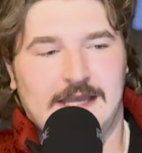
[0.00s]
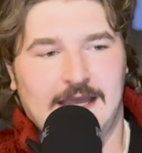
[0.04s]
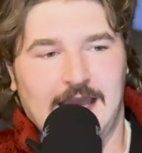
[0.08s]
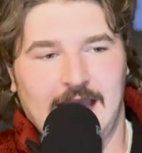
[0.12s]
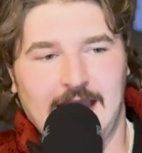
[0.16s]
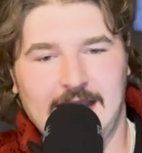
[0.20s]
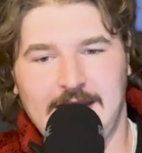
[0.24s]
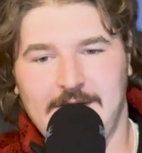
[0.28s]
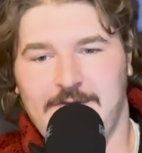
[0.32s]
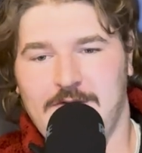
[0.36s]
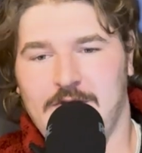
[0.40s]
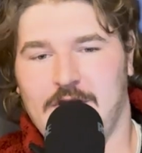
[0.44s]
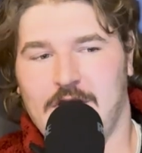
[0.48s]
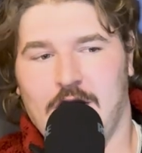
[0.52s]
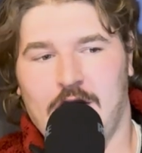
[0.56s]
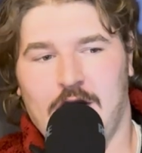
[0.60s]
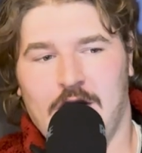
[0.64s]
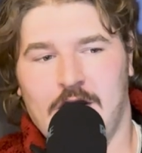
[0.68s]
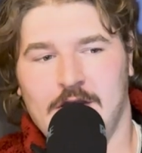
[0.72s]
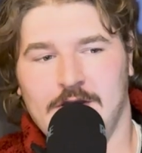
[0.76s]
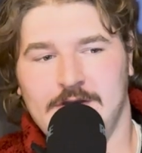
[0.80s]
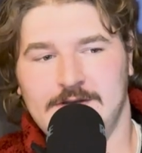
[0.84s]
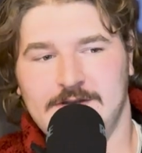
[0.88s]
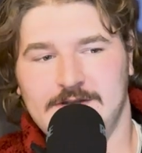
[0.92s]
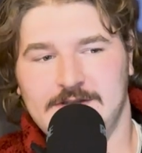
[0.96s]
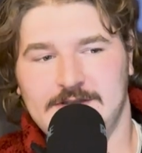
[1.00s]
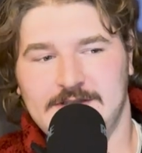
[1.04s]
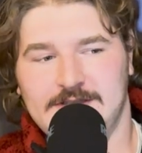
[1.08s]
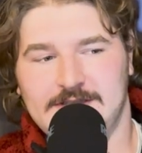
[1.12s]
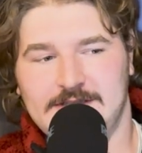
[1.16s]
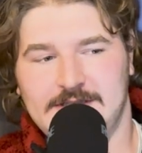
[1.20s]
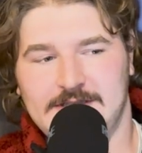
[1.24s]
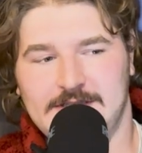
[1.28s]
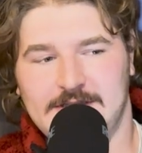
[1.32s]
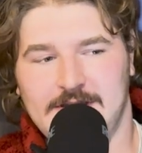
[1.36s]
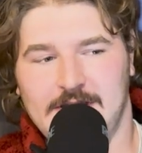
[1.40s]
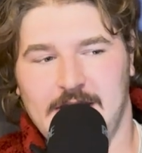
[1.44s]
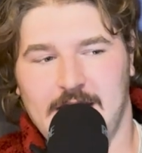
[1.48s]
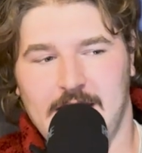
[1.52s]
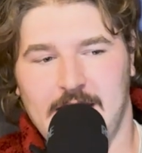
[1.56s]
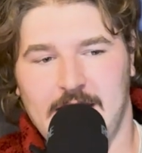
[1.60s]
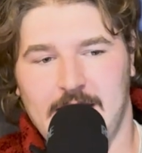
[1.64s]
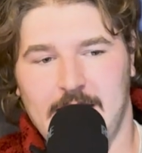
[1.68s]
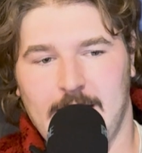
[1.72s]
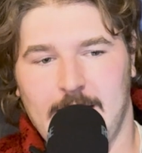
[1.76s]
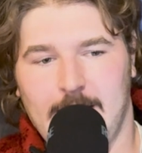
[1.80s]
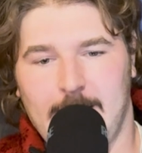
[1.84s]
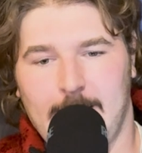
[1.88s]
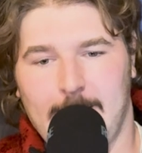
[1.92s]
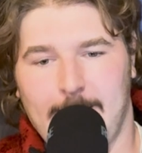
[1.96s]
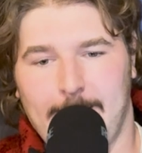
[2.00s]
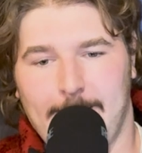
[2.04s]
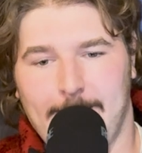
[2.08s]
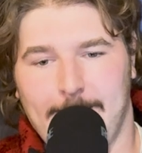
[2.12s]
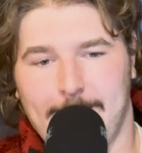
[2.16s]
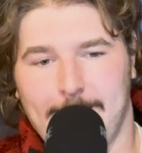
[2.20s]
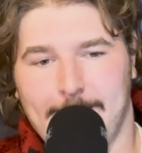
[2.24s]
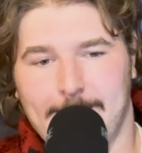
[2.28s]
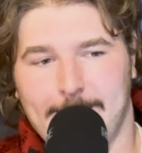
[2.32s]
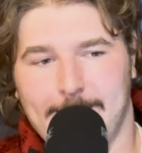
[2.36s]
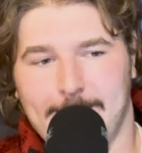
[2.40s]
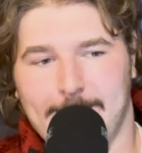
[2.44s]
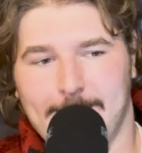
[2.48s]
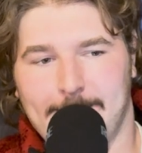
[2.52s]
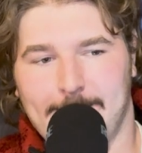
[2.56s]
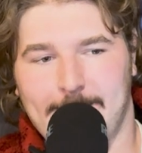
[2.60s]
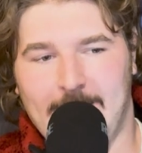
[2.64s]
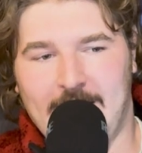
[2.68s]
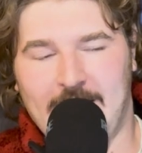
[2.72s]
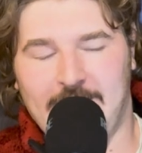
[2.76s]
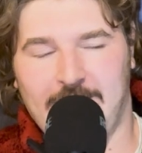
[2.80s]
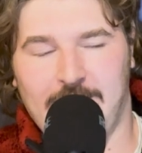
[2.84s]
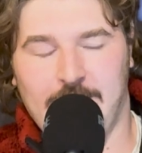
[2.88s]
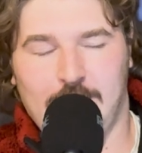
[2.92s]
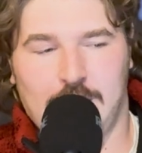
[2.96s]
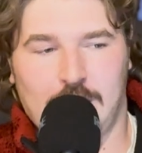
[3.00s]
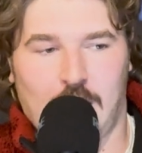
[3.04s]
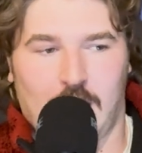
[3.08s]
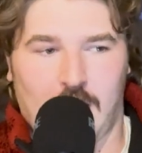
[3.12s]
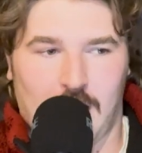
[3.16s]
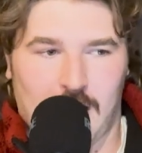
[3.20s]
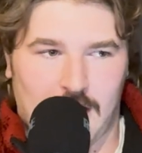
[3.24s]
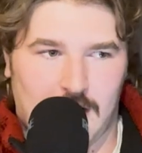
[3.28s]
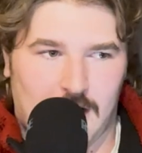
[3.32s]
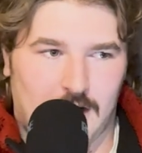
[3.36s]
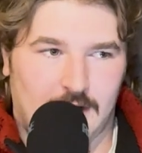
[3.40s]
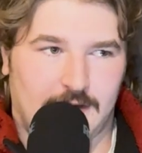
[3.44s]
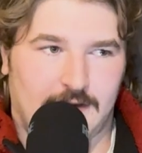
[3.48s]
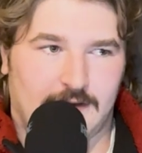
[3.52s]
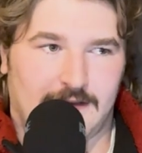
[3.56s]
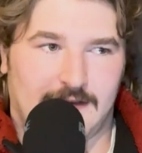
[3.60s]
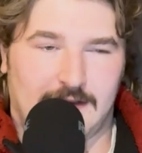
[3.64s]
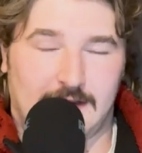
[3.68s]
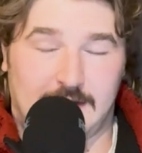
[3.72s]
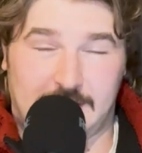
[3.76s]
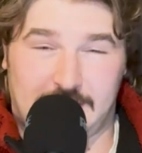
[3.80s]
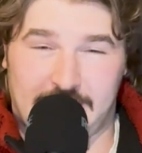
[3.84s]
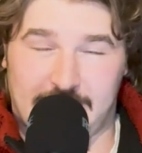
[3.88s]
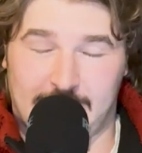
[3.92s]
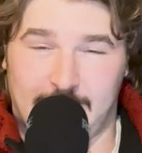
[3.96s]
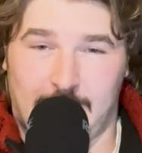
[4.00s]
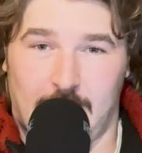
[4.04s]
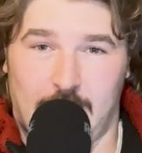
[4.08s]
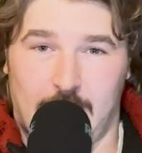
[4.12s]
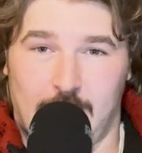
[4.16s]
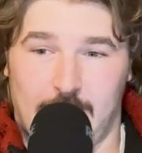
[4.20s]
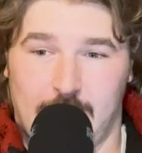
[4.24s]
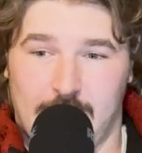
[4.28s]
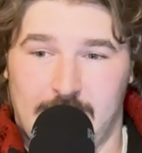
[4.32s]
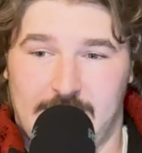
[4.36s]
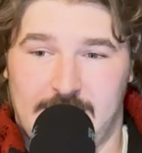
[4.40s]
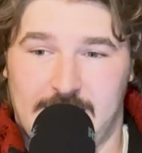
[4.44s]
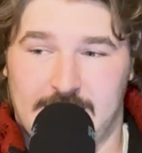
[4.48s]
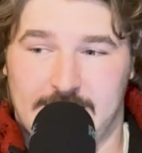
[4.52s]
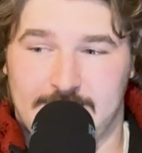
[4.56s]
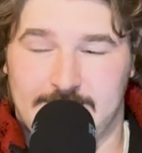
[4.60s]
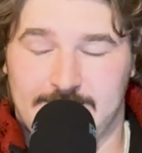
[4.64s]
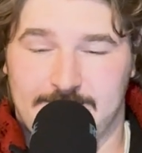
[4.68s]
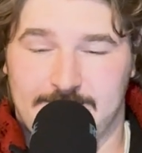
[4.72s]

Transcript: And um, if you can't smoke,